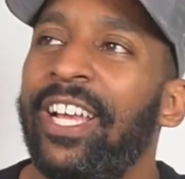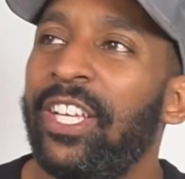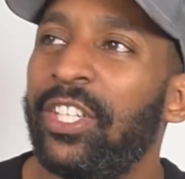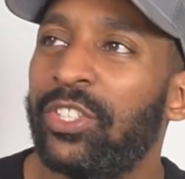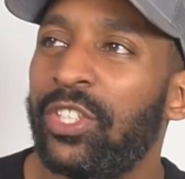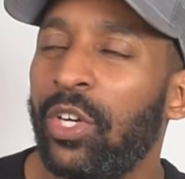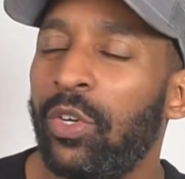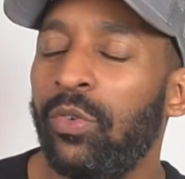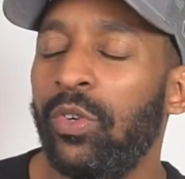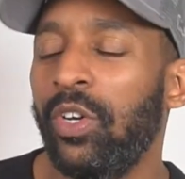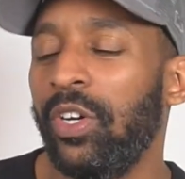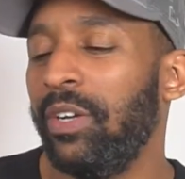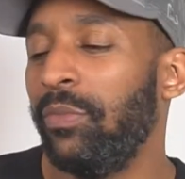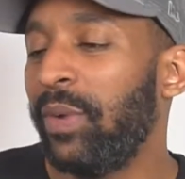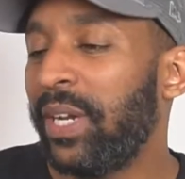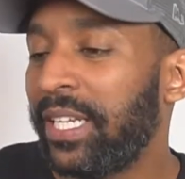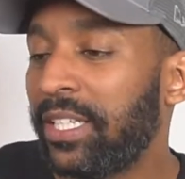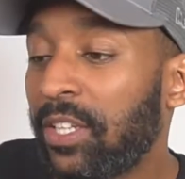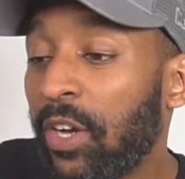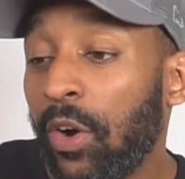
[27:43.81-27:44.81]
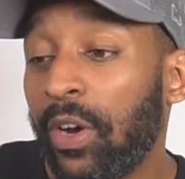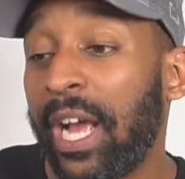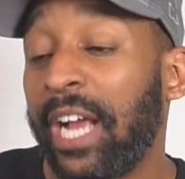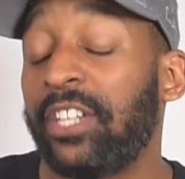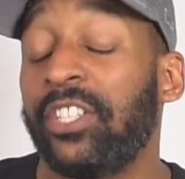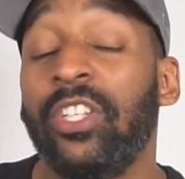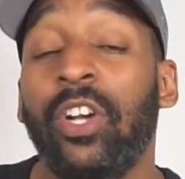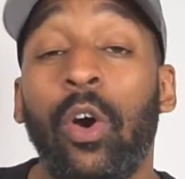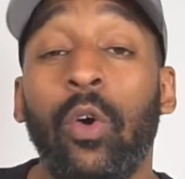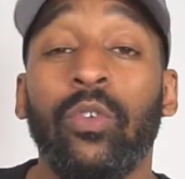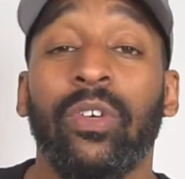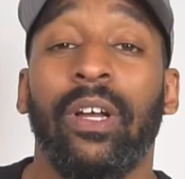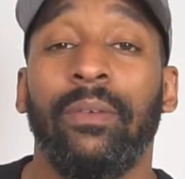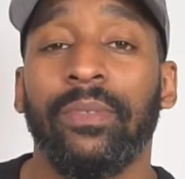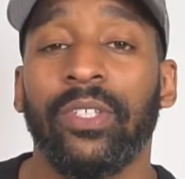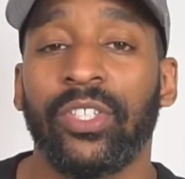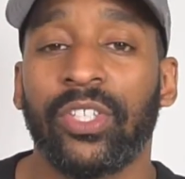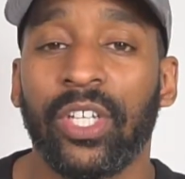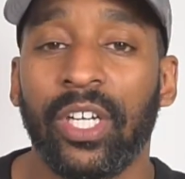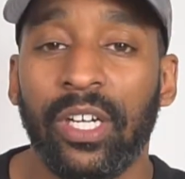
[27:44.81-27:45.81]
So look, when he's actually holding up
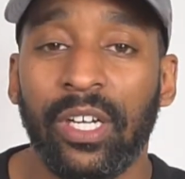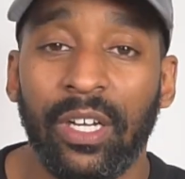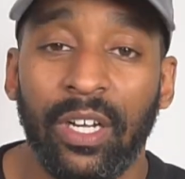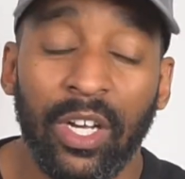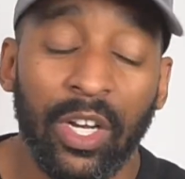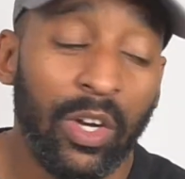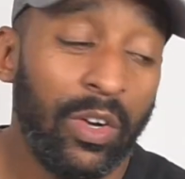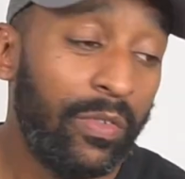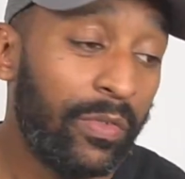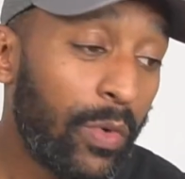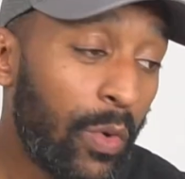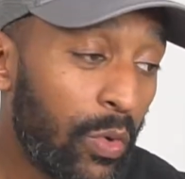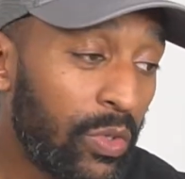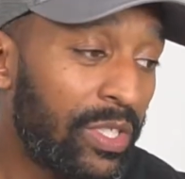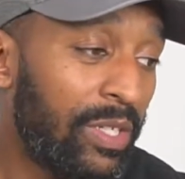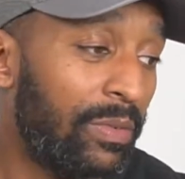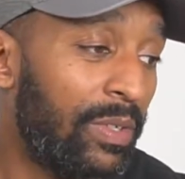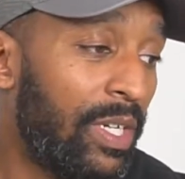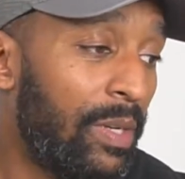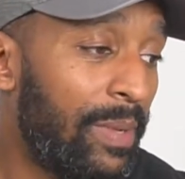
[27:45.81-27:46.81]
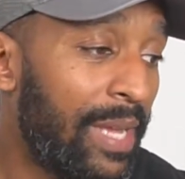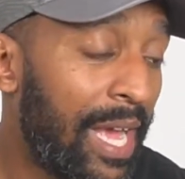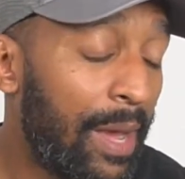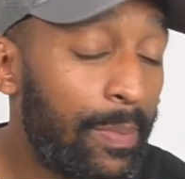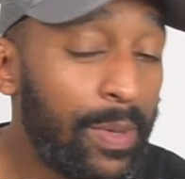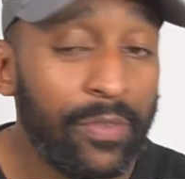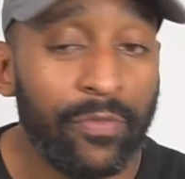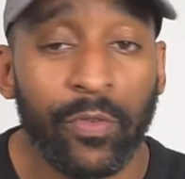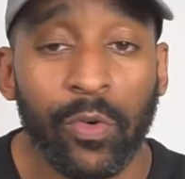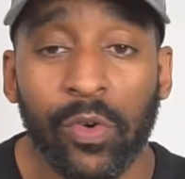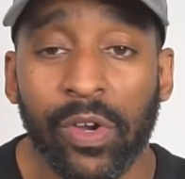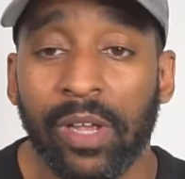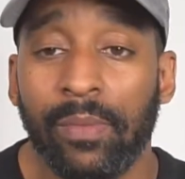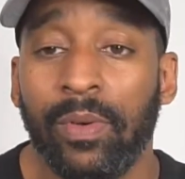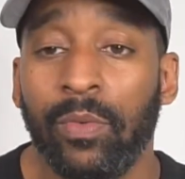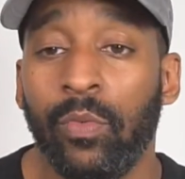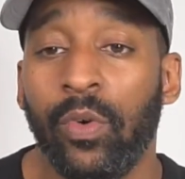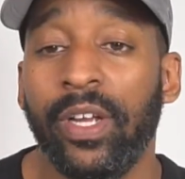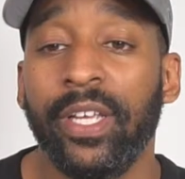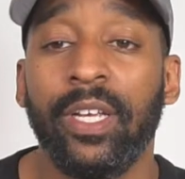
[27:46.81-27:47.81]
the shirt, of course, I'm going to be happy for him
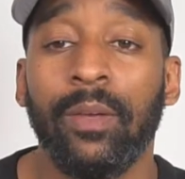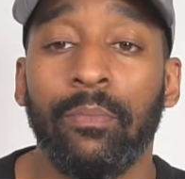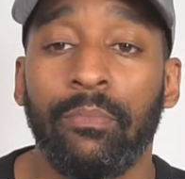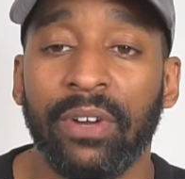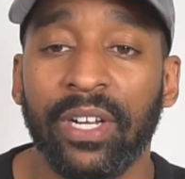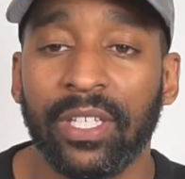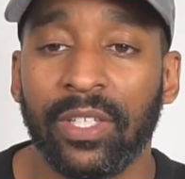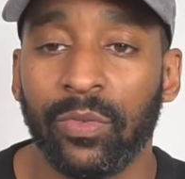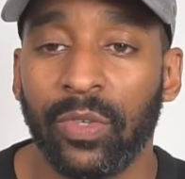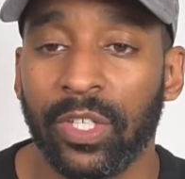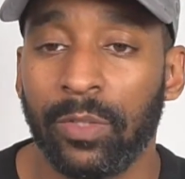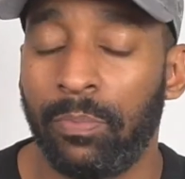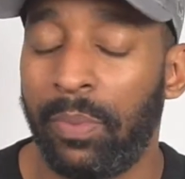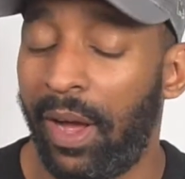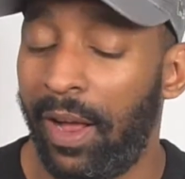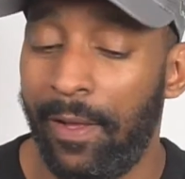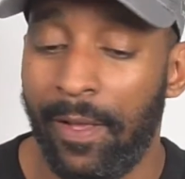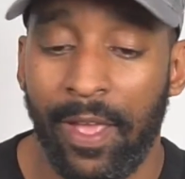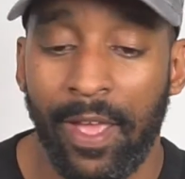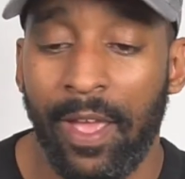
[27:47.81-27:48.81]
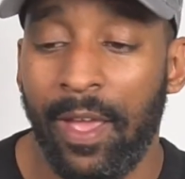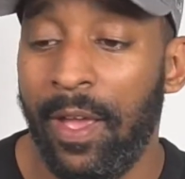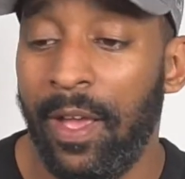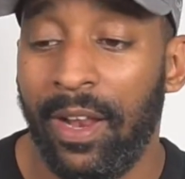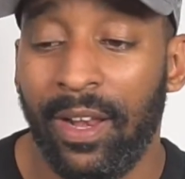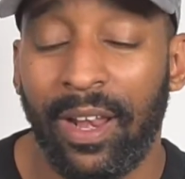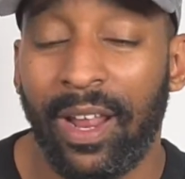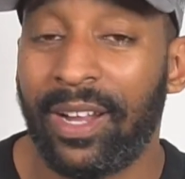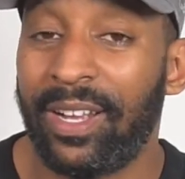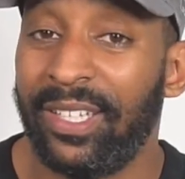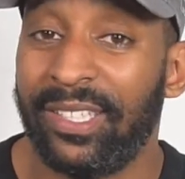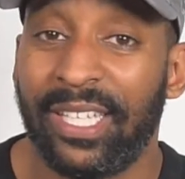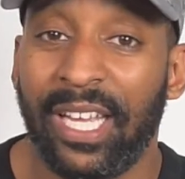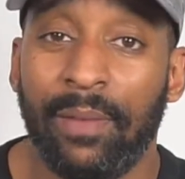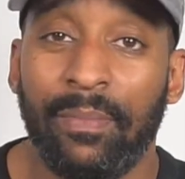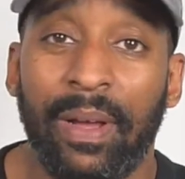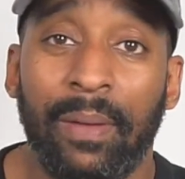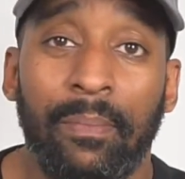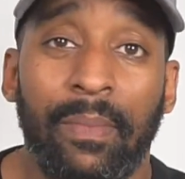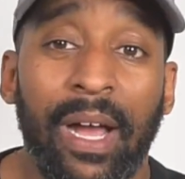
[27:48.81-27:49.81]
and what he can bring to us. But like I say,
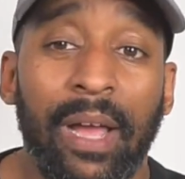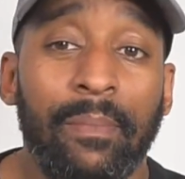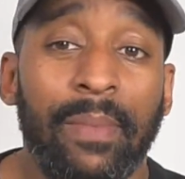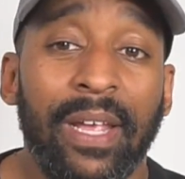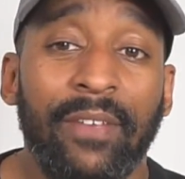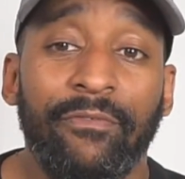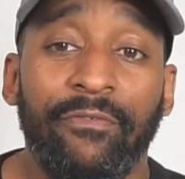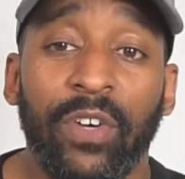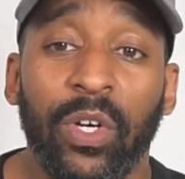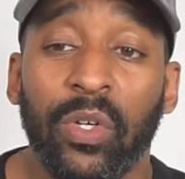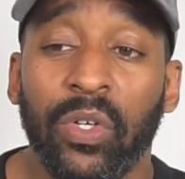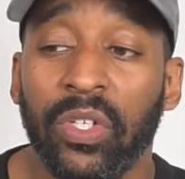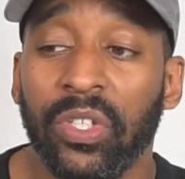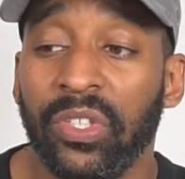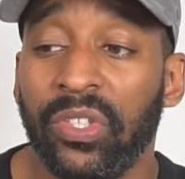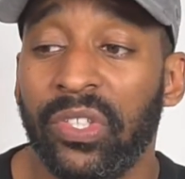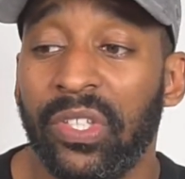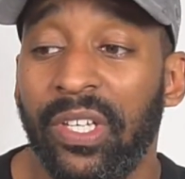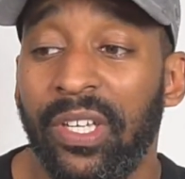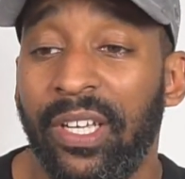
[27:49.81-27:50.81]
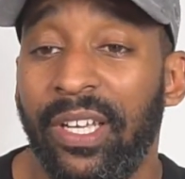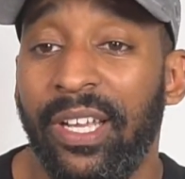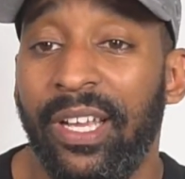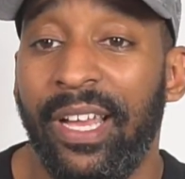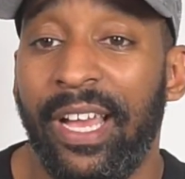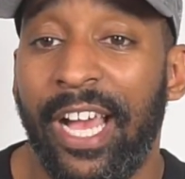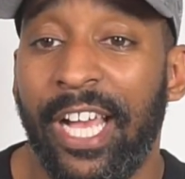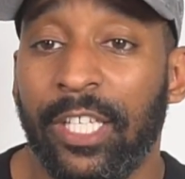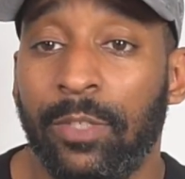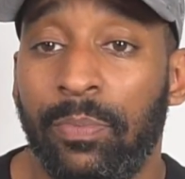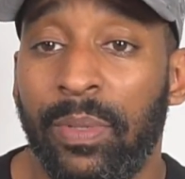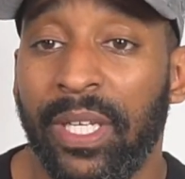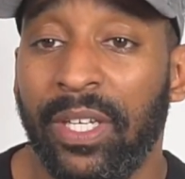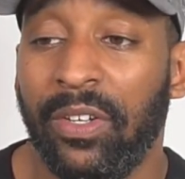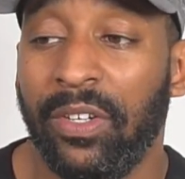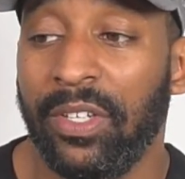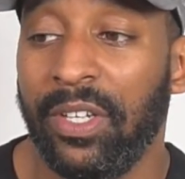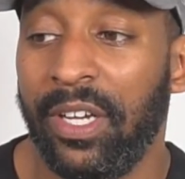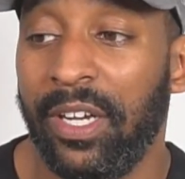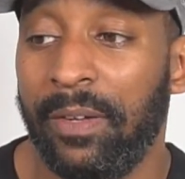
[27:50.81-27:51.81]
man, my main focus has been
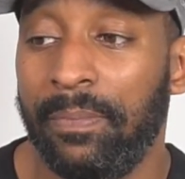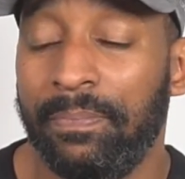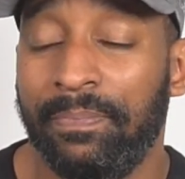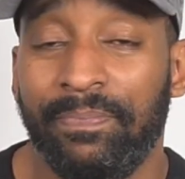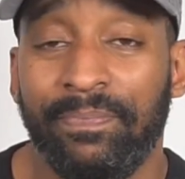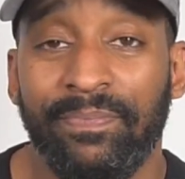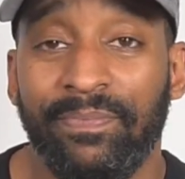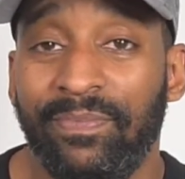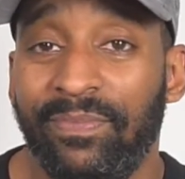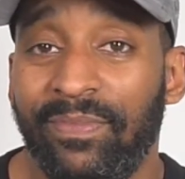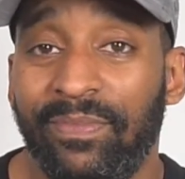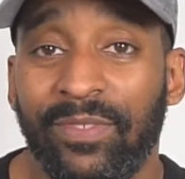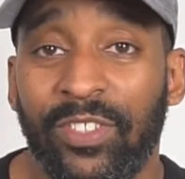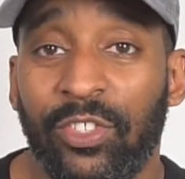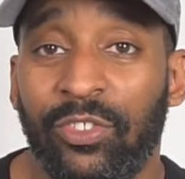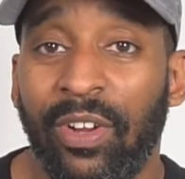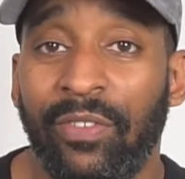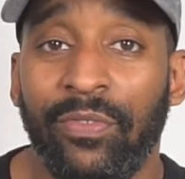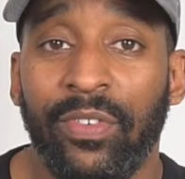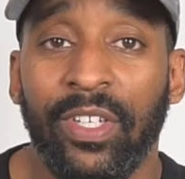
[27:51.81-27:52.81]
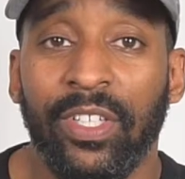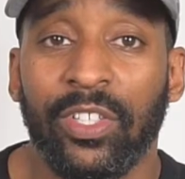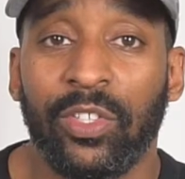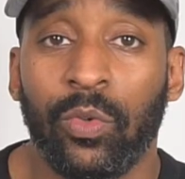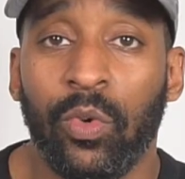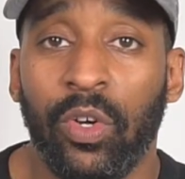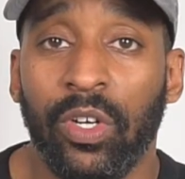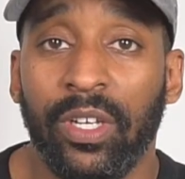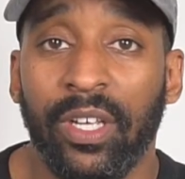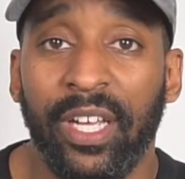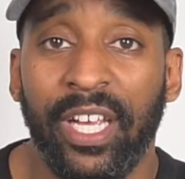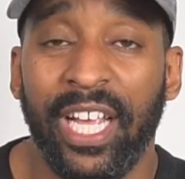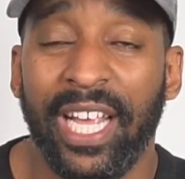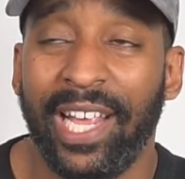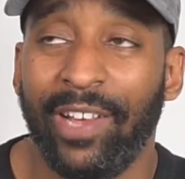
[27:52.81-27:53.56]
on strengthening the squad.